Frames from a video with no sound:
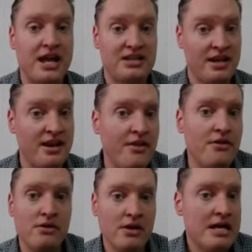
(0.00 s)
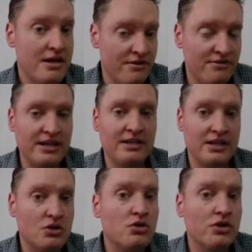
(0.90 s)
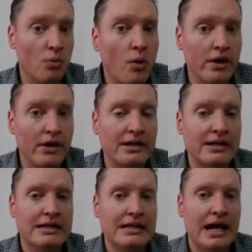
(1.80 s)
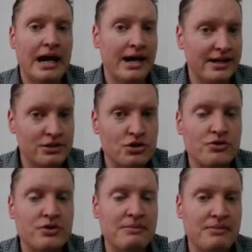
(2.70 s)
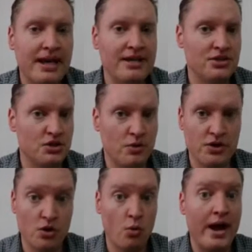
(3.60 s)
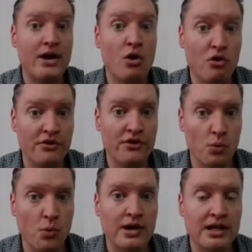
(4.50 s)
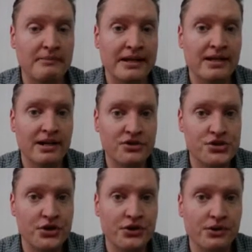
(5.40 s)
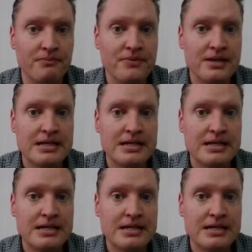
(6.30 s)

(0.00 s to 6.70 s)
That's another thing that could work in extreme cases where you're way over the word limit of the journal.